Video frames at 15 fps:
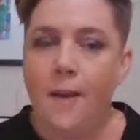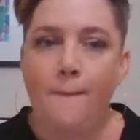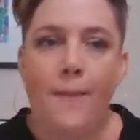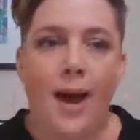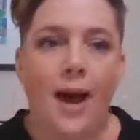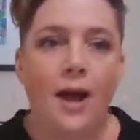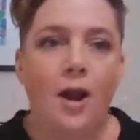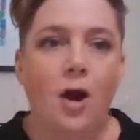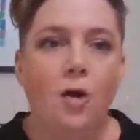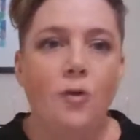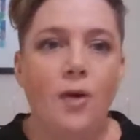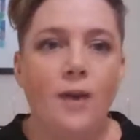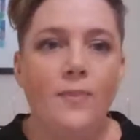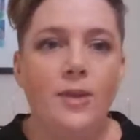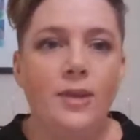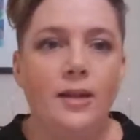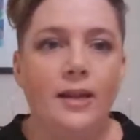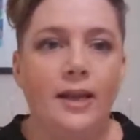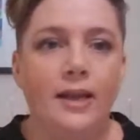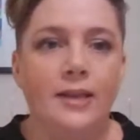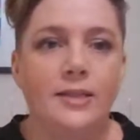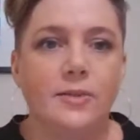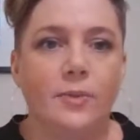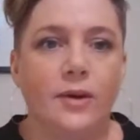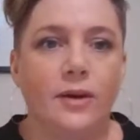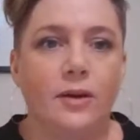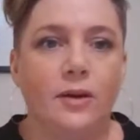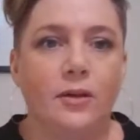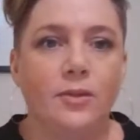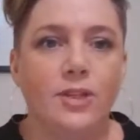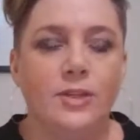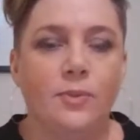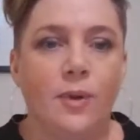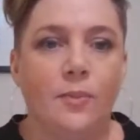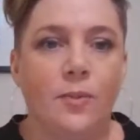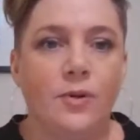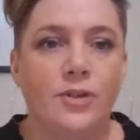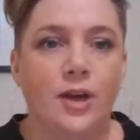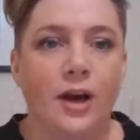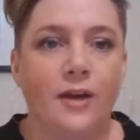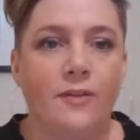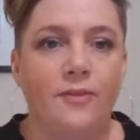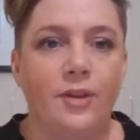But I'll grab you the link as well, just one more time,